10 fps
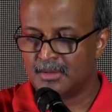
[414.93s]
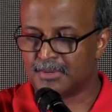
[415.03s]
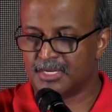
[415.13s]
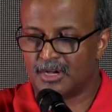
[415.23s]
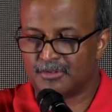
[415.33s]

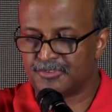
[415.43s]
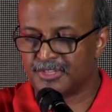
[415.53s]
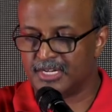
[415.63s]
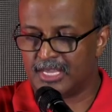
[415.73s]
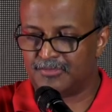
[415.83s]
but not for
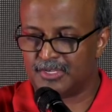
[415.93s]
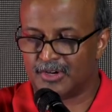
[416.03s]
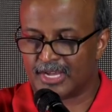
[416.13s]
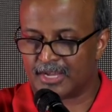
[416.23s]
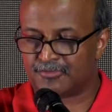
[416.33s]
the Navy
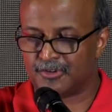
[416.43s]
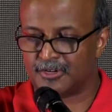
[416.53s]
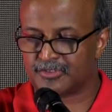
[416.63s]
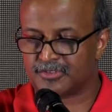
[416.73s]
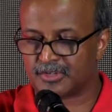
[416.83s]
or Air Force,